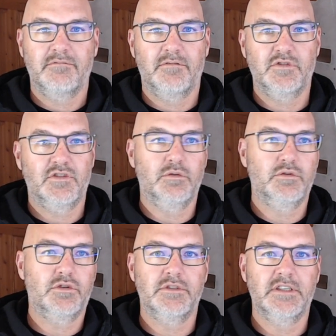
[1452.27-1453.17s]

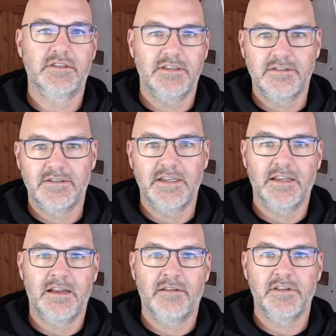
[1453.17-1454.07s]
social
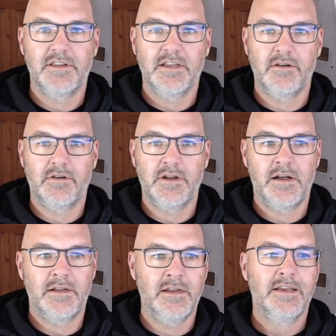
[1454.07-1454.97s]
distancing and everything going
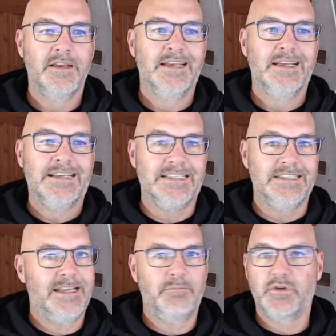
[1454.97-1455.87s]
on, is
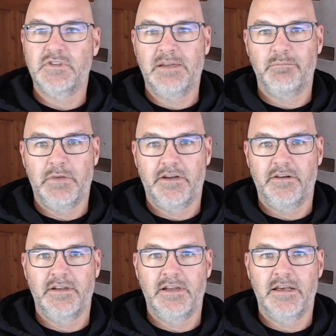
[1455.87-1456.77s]
10% better
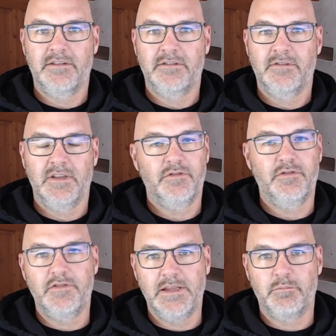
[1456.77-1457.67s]
than nothing? Is
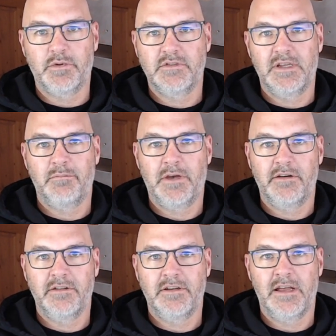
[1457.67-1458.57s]
15%
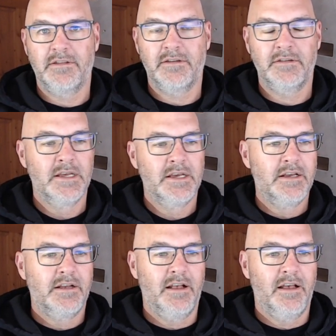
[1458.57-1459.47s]
better than nothing?
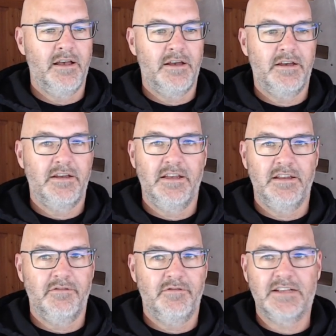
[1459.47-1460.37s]

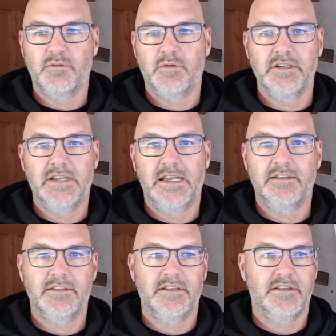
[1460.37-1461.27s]
And if that's what it
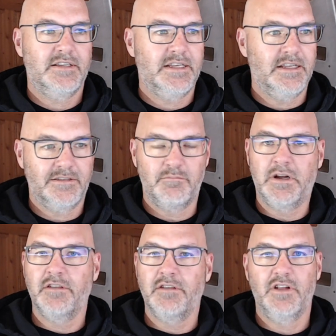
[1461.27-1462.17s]
takes to get some
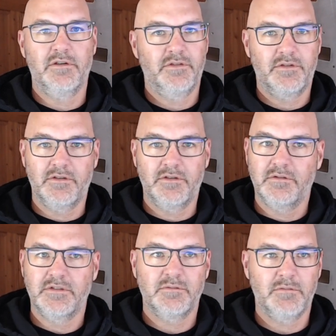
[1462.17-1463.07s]
money flowing through
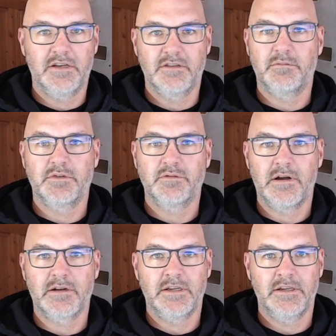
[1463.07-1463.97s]
and some customers
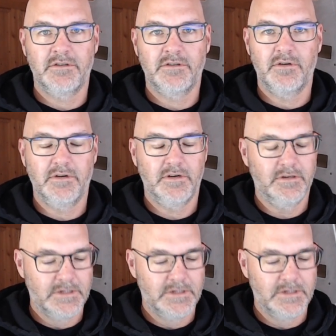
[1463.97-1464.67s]
walking in your door,